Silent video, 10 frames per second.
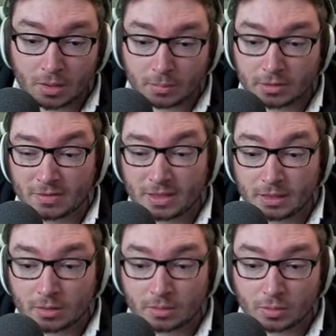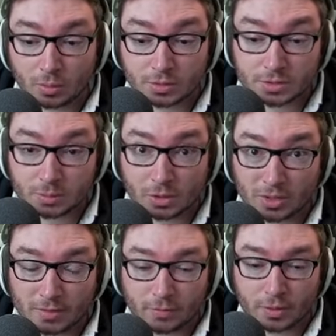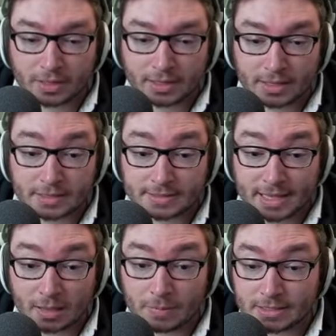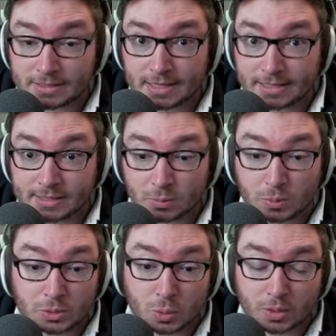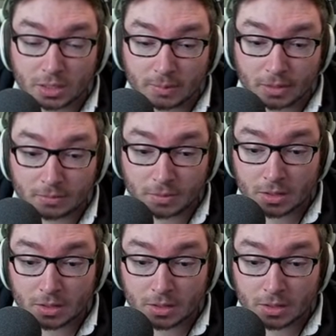But the thing also we're looking for here is that ability haste that we were talking about.